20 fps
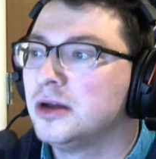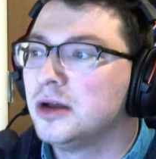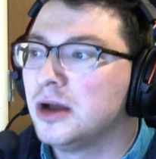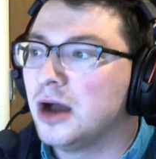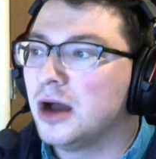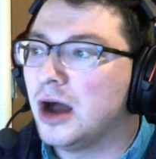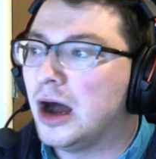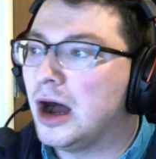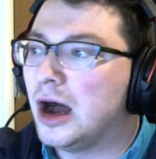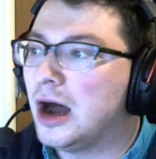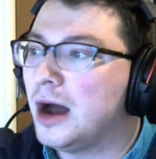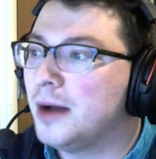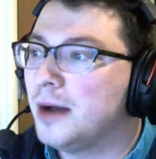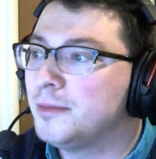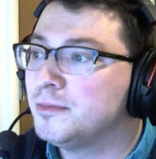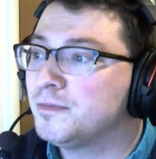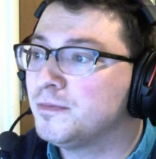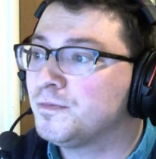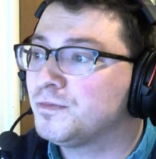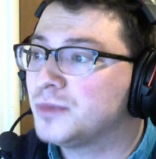
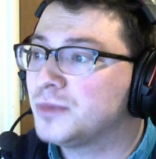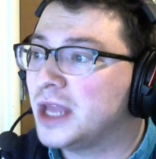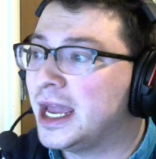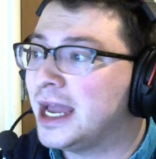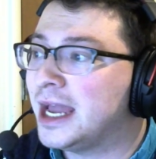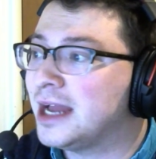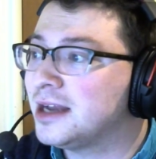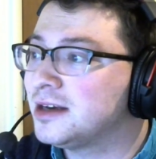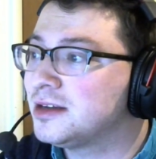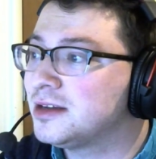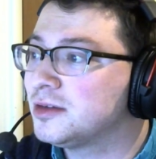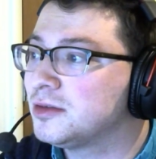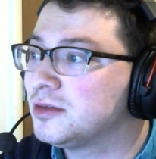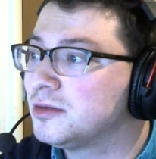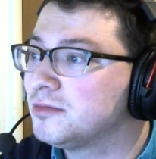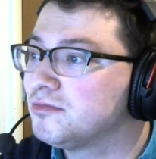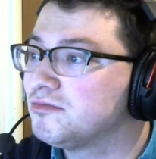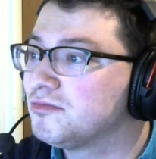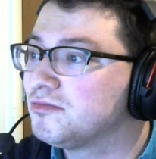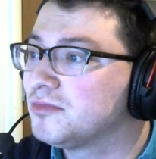Um, and
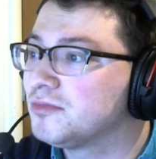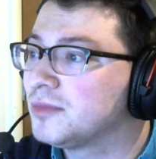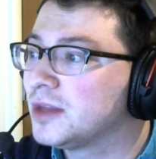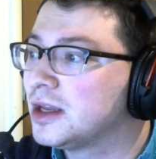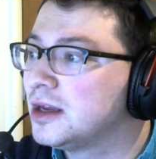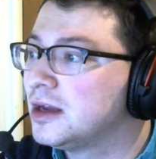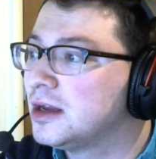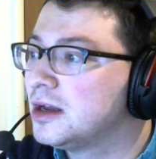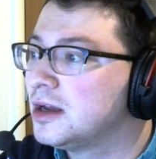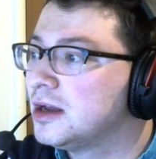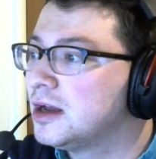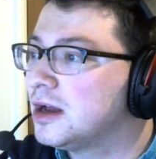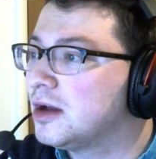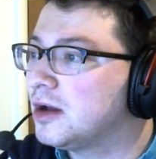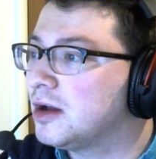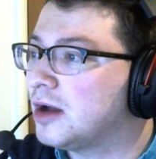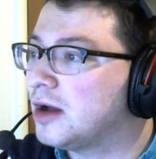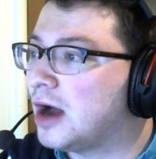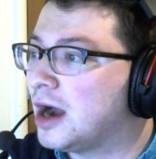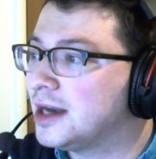
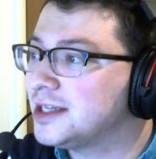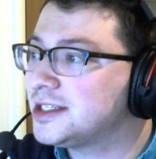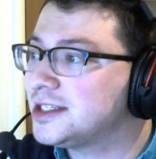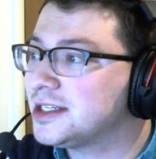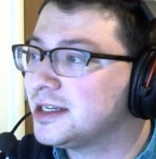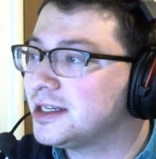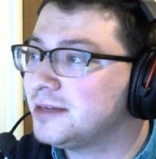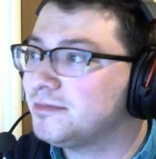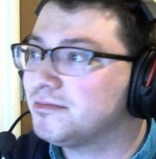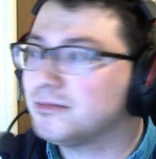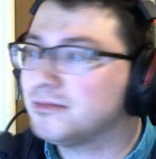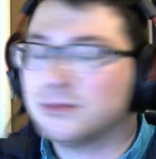honestly,